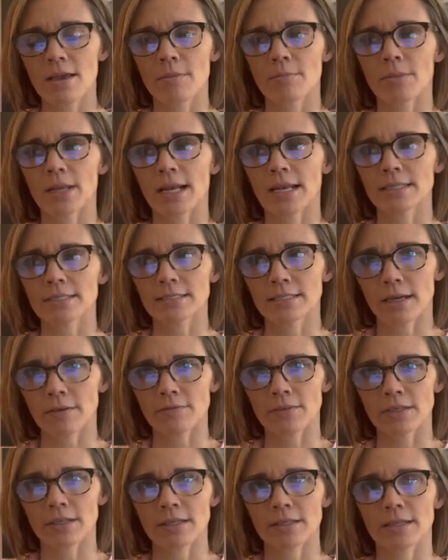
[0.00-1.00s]
But I
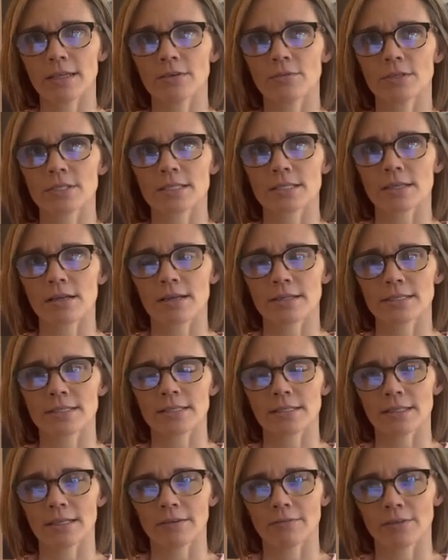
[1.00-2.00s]
definitely was
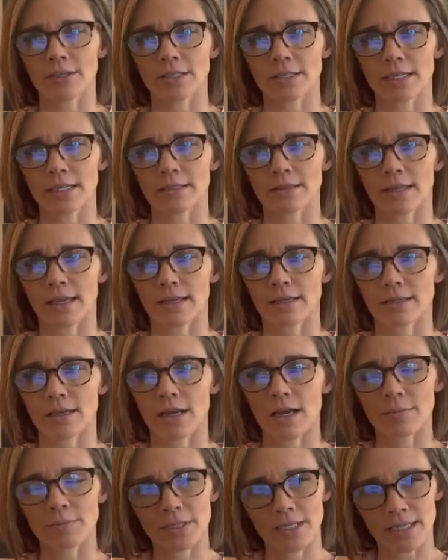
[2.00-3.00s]
constantly feeling like
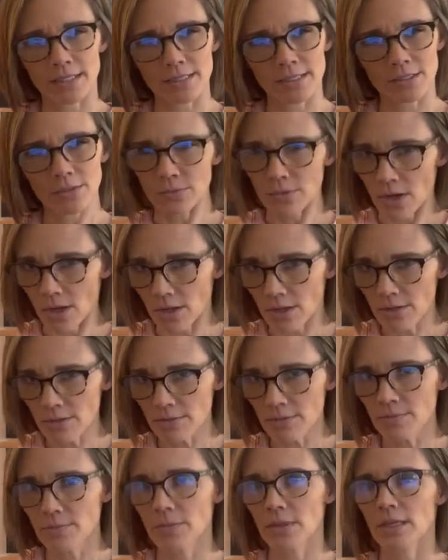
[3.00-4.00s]
up against a
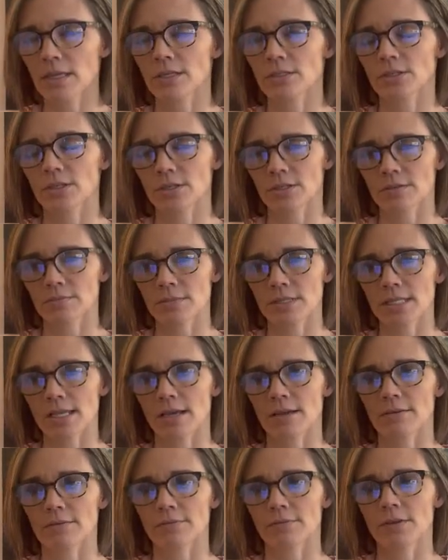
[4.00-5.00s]
wall in terms
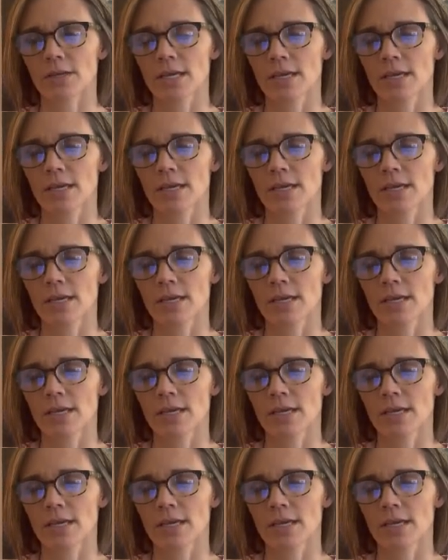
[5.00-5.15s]
of